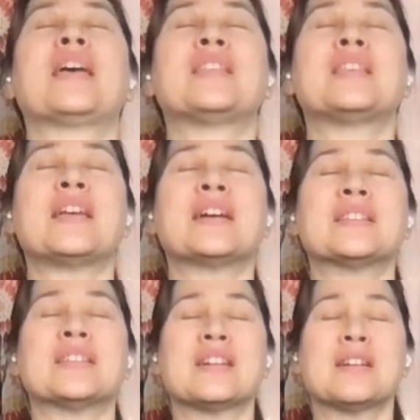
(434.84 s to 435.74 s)
And the
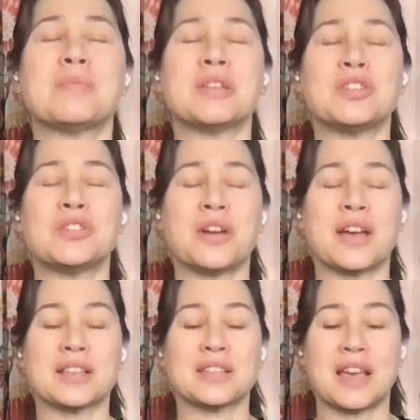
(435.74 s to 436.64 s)
next time that you
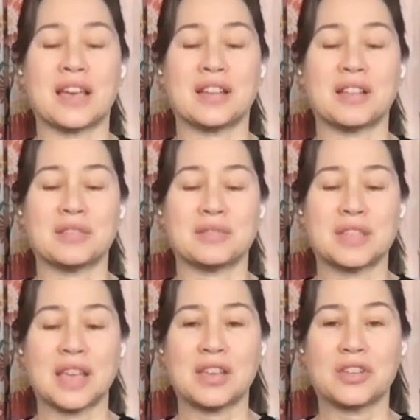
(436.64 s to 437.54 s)
exhale,
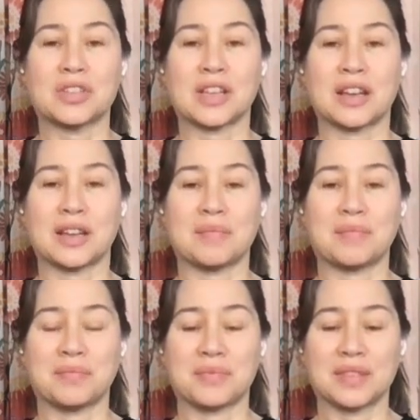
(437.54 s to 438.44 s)
take your time.